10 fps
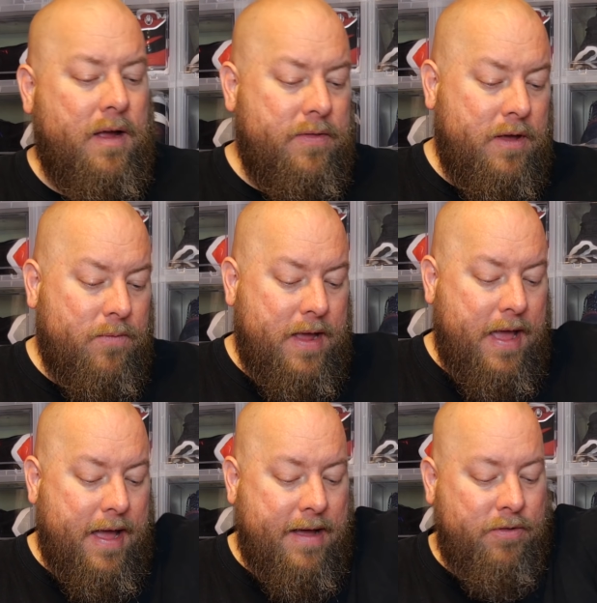and then we
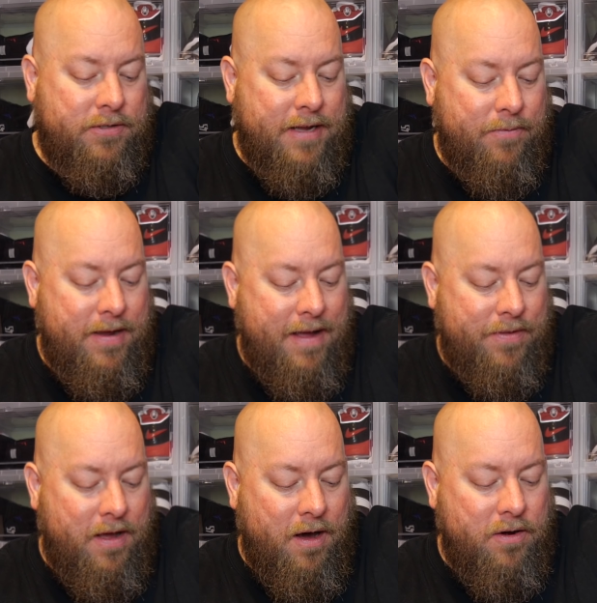have, looks like we have
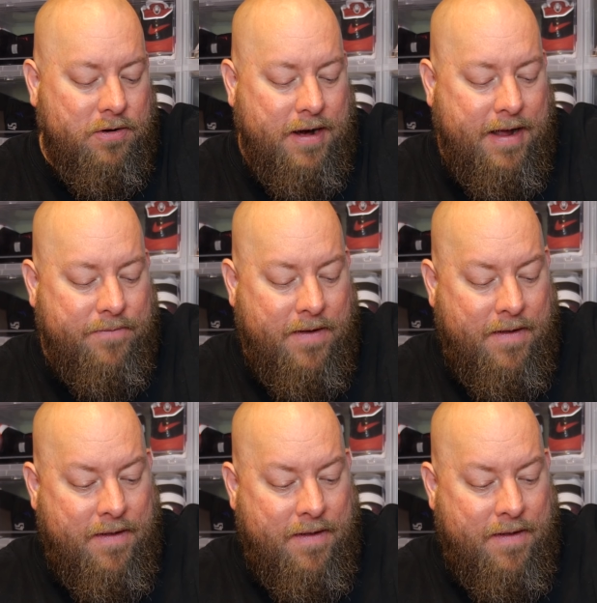the autograph.